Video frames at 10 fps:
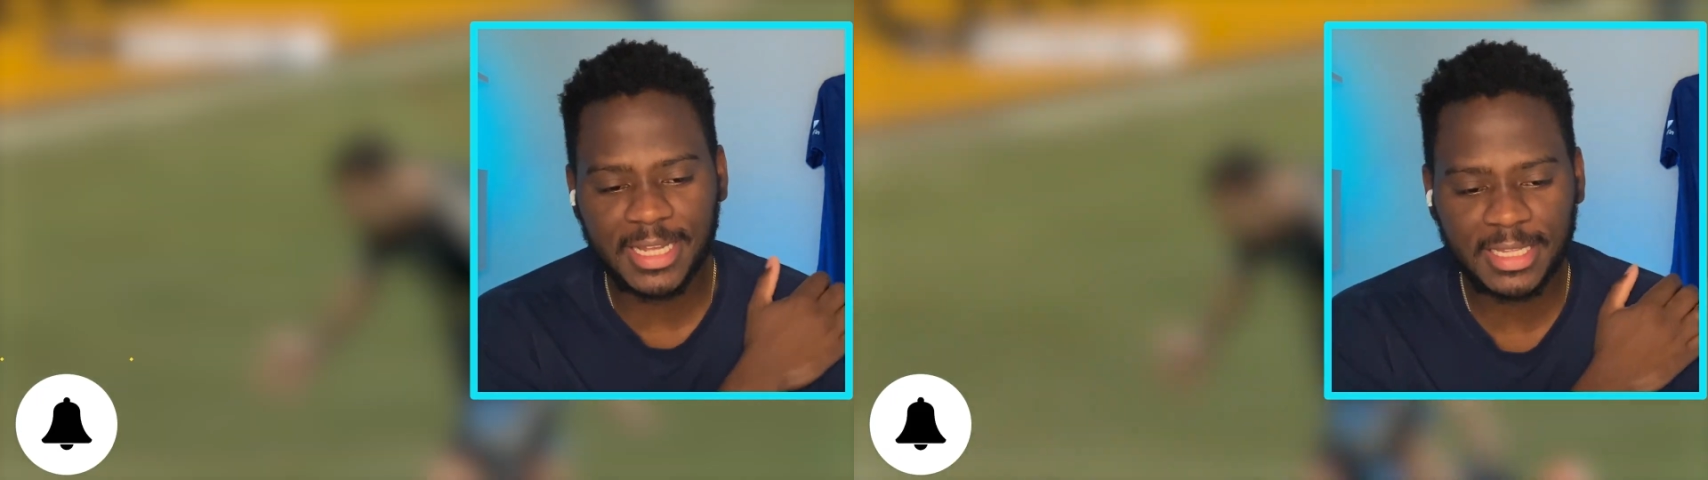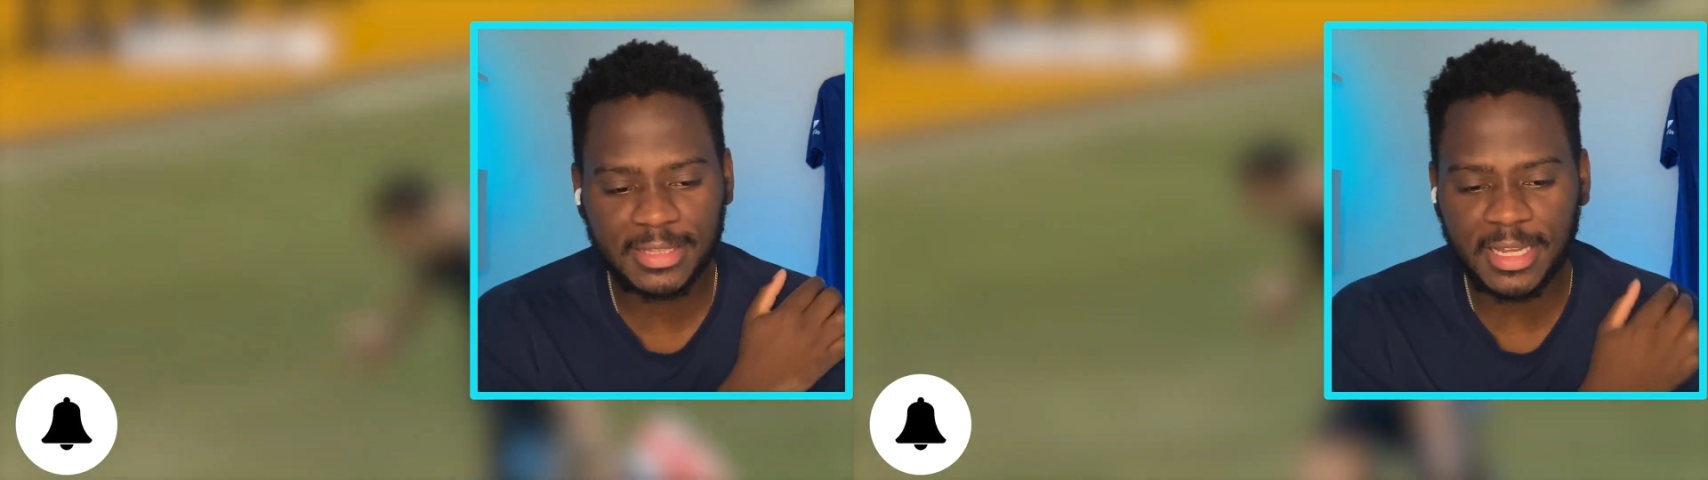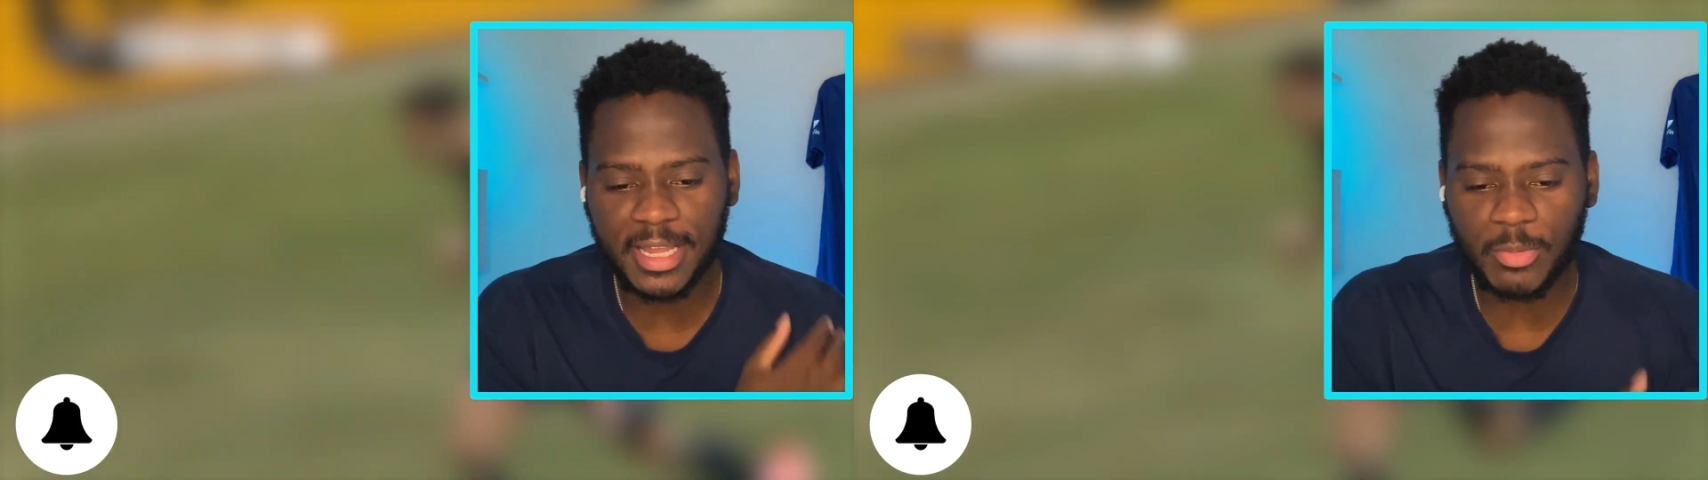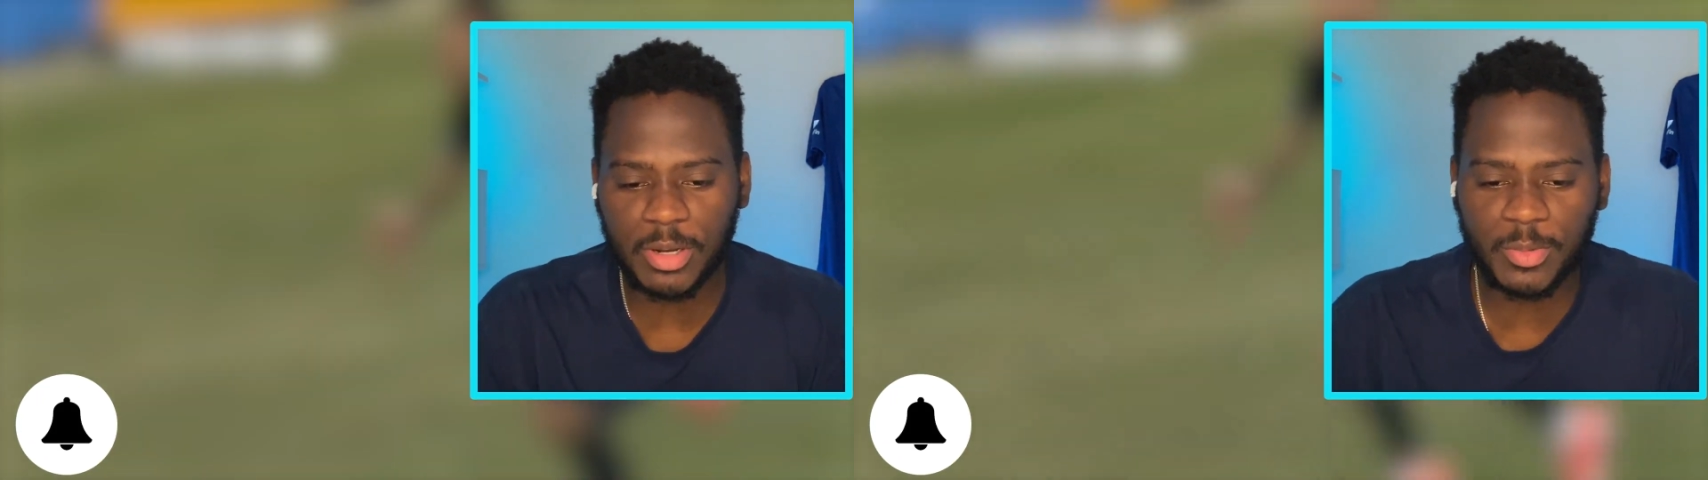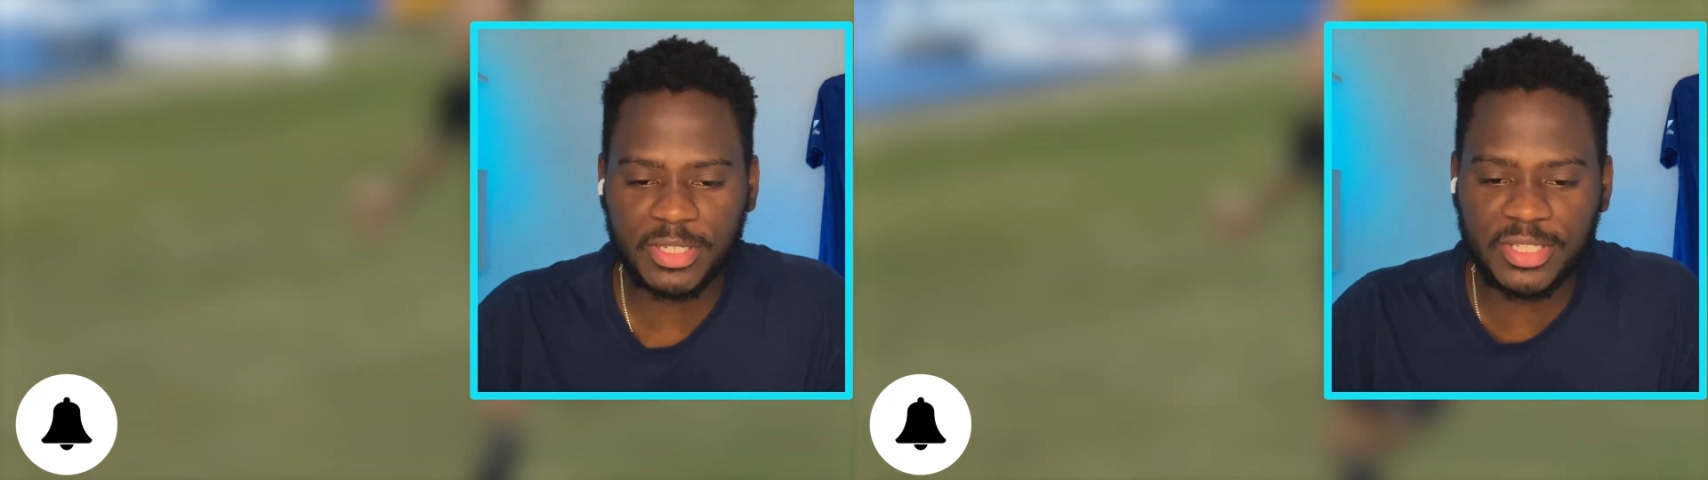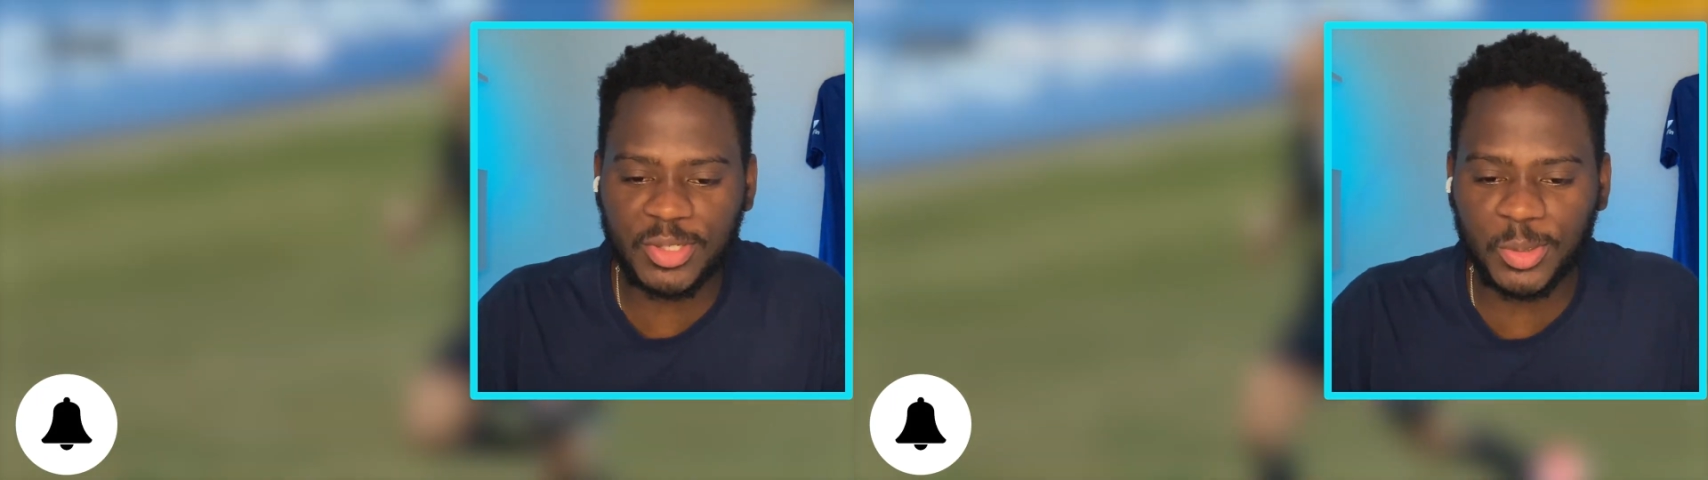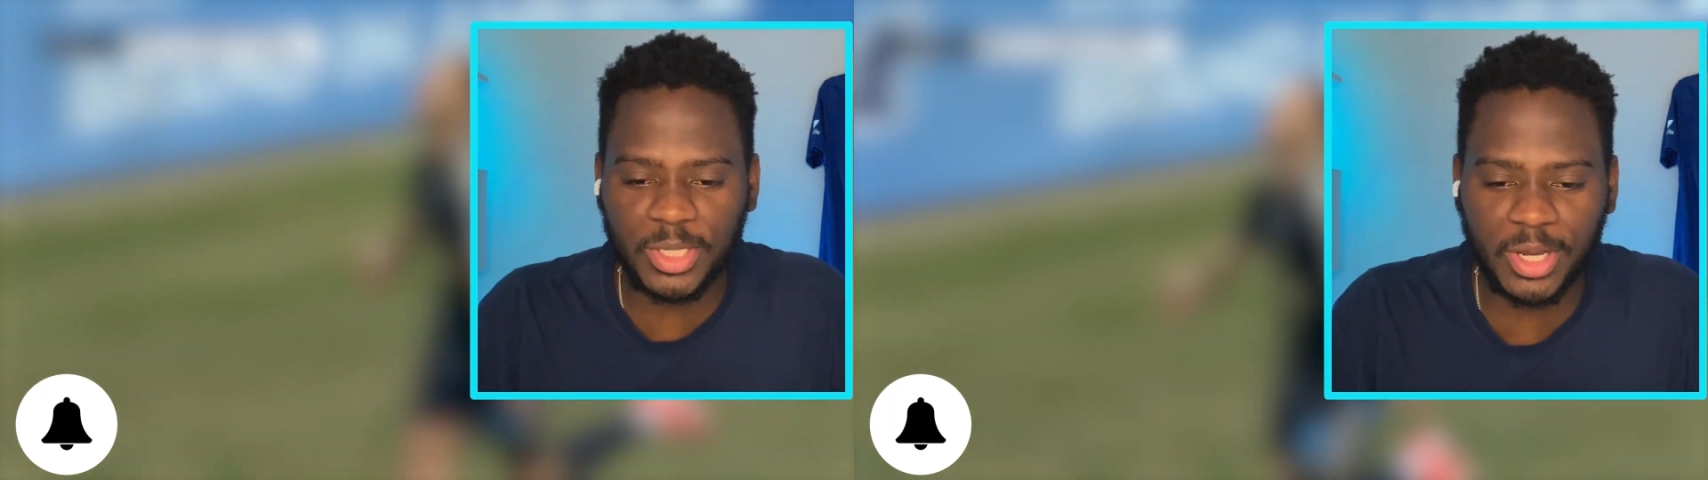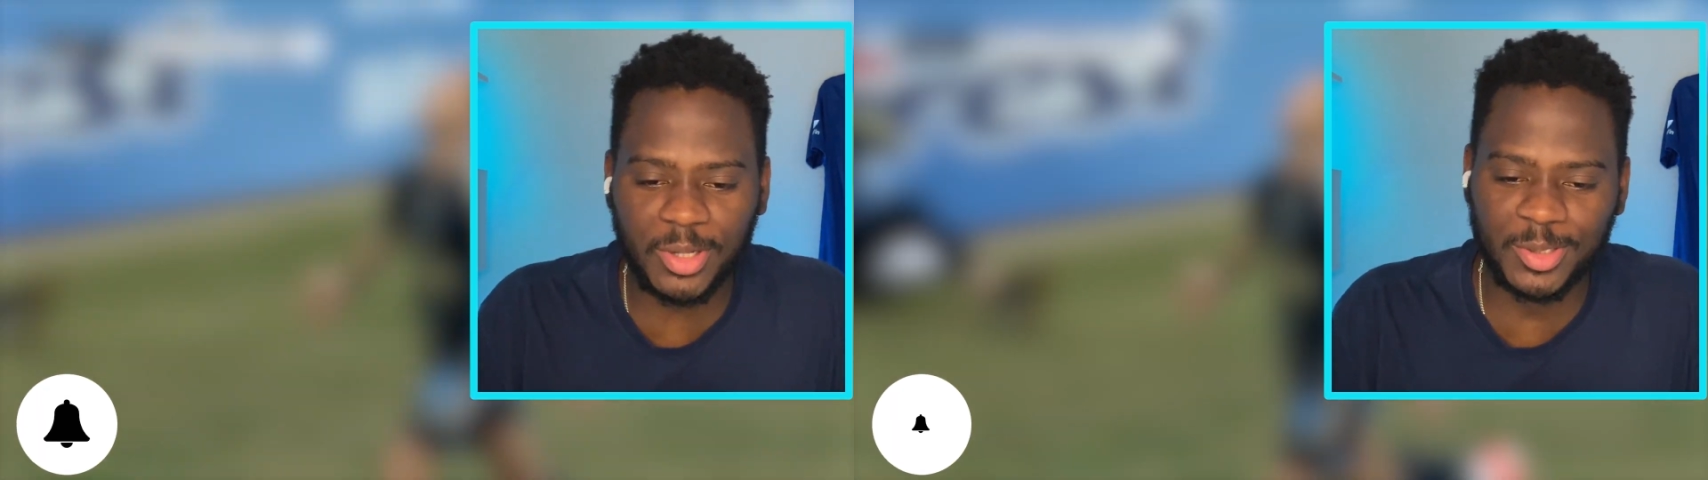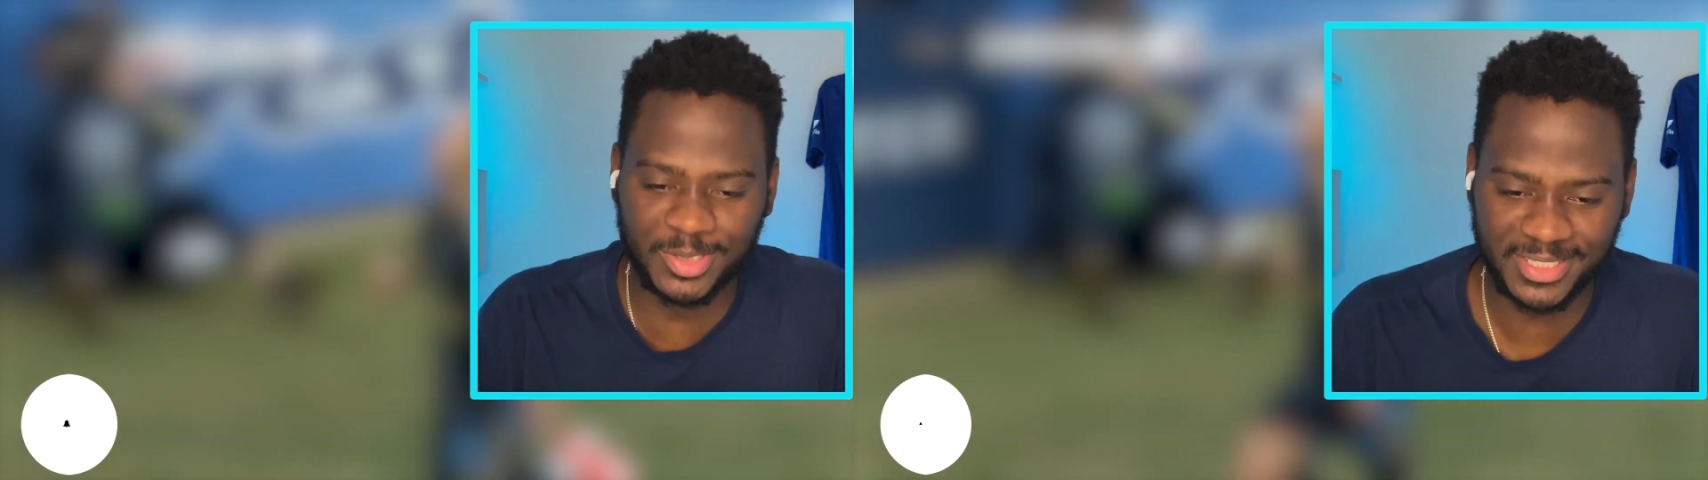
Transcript: I thought that one was too low.